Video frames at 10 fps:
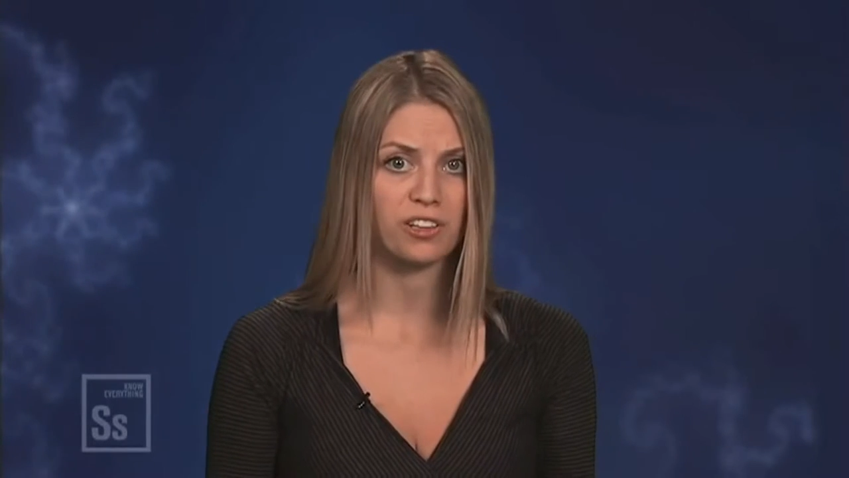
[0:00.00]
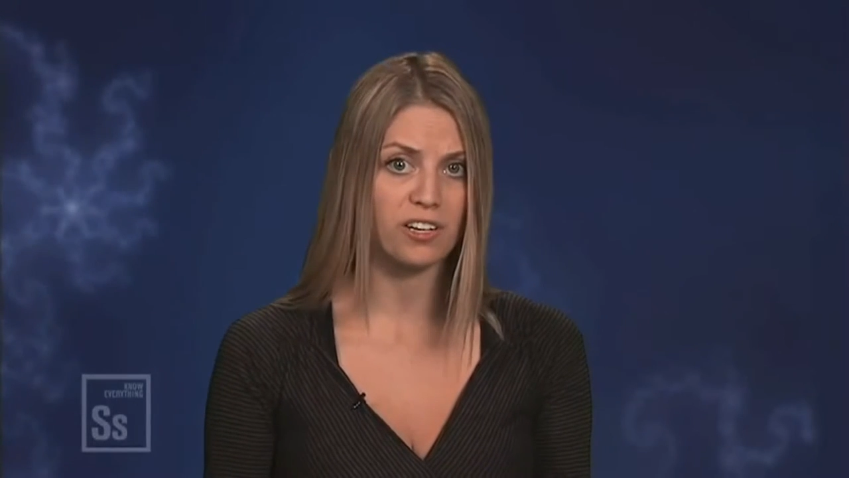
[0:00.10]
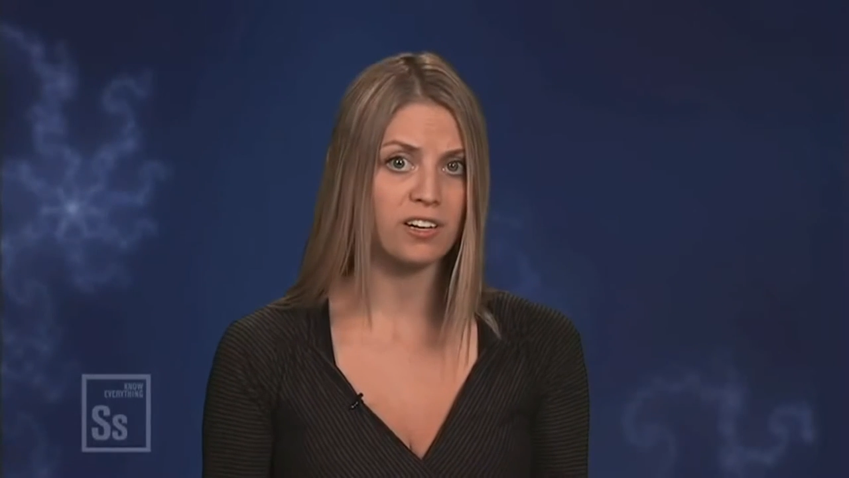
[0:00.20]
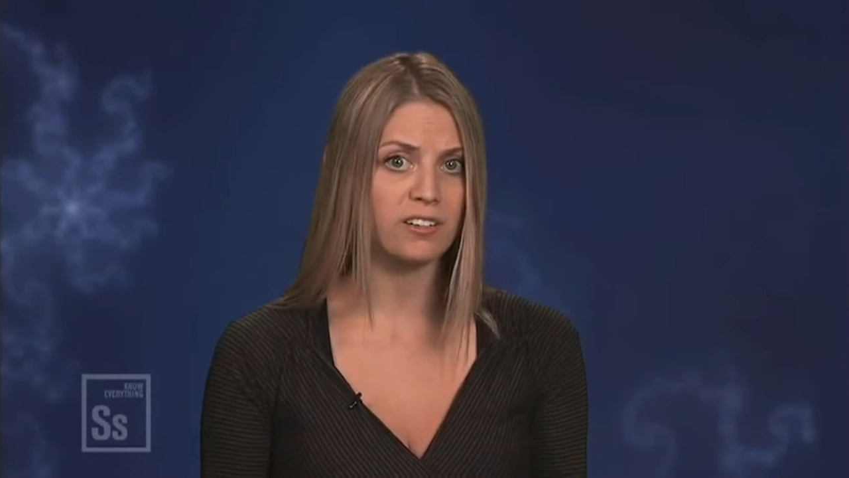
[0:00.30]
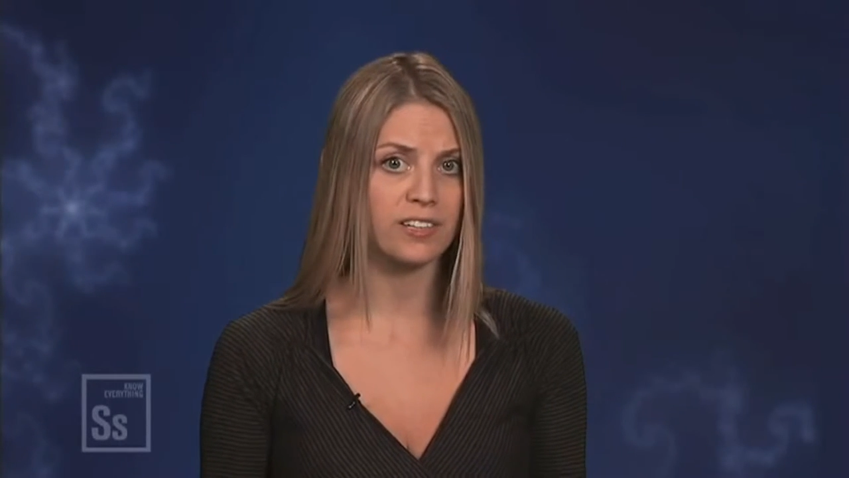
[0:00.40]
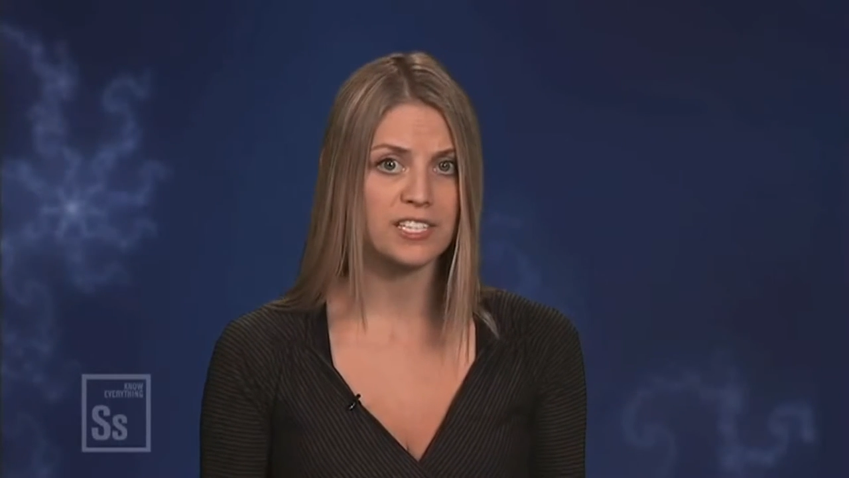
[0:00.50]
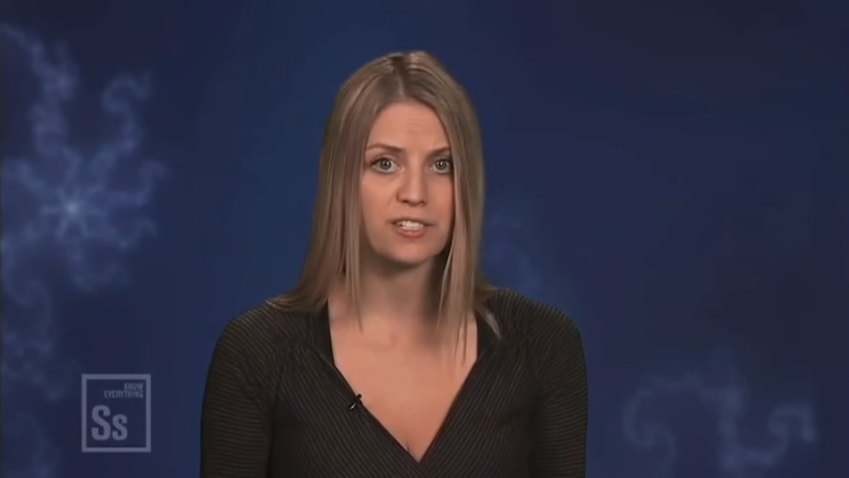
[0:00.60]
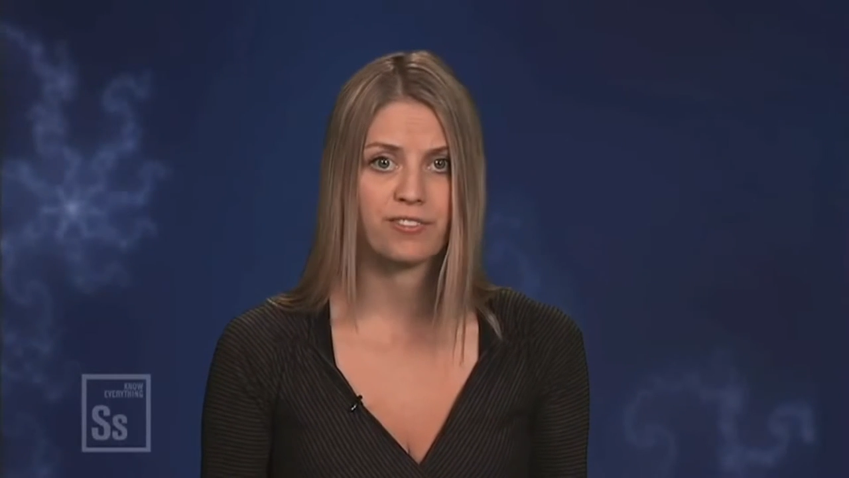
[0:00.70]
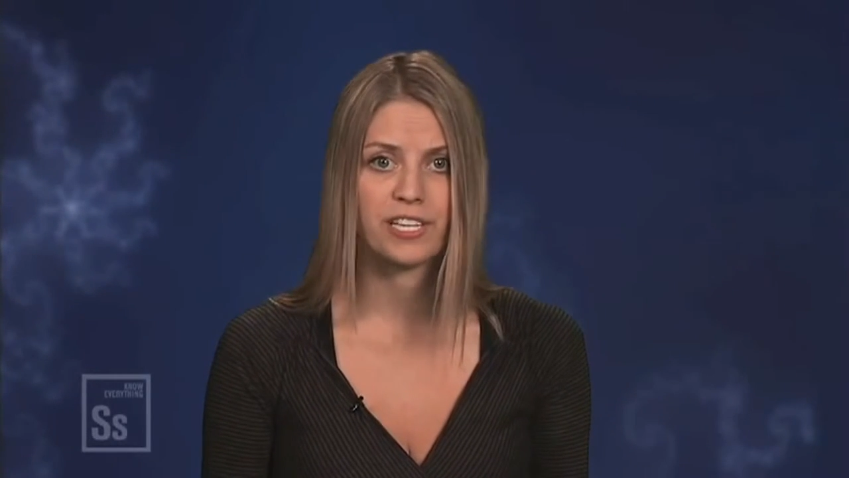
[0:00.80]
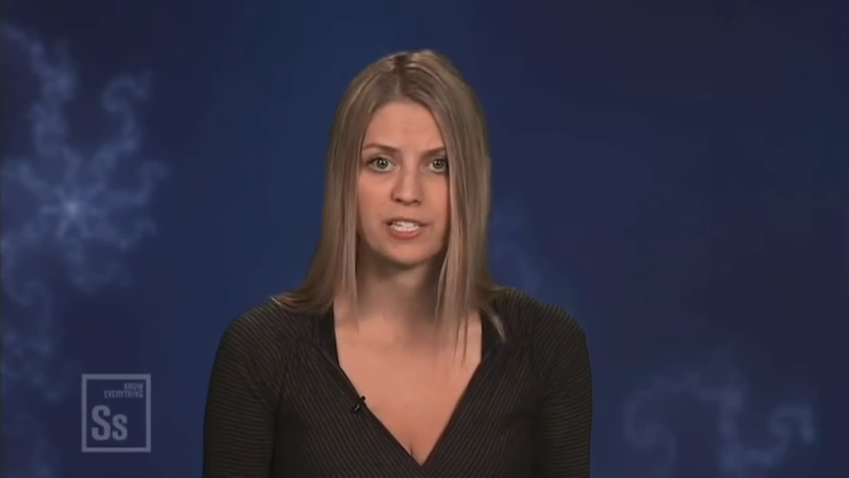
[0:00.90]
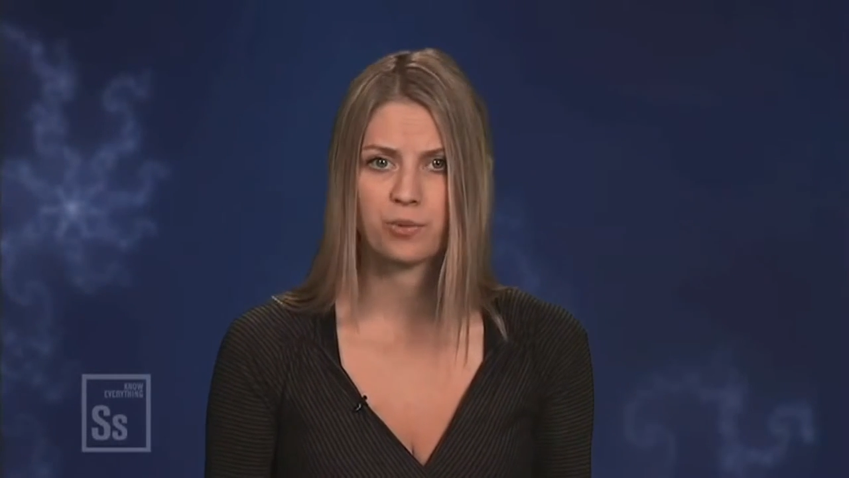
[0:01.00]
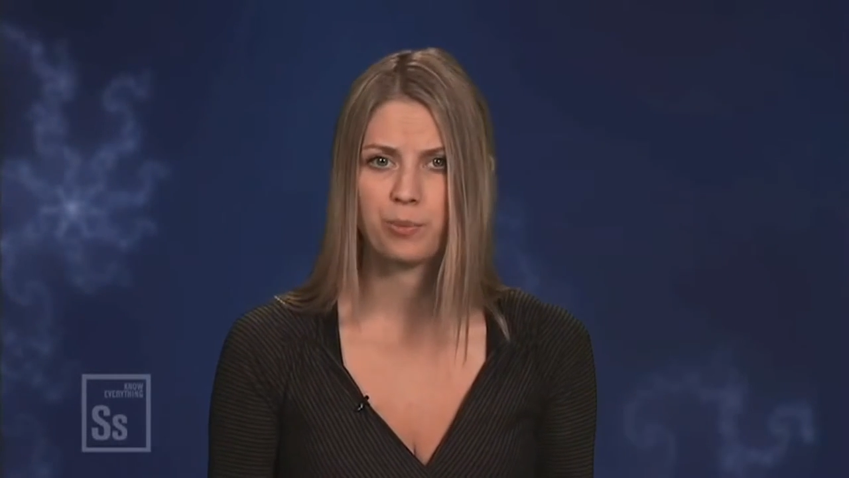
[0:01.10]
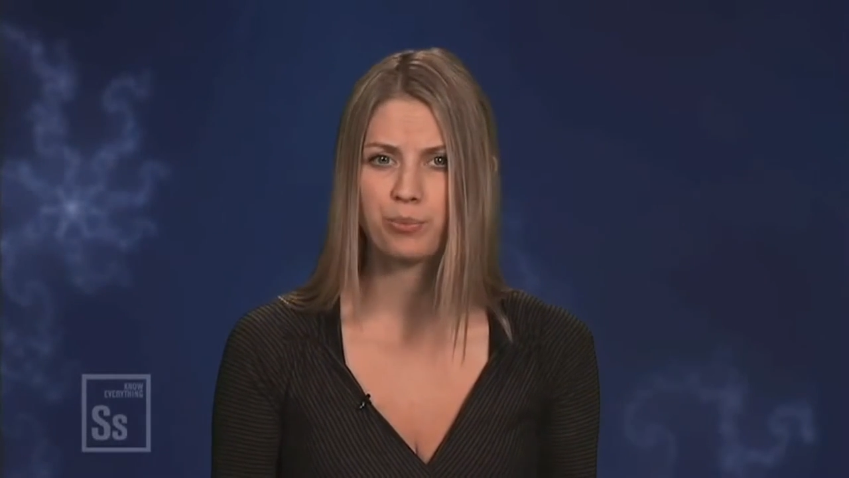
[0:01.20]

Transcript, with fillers: long list of things we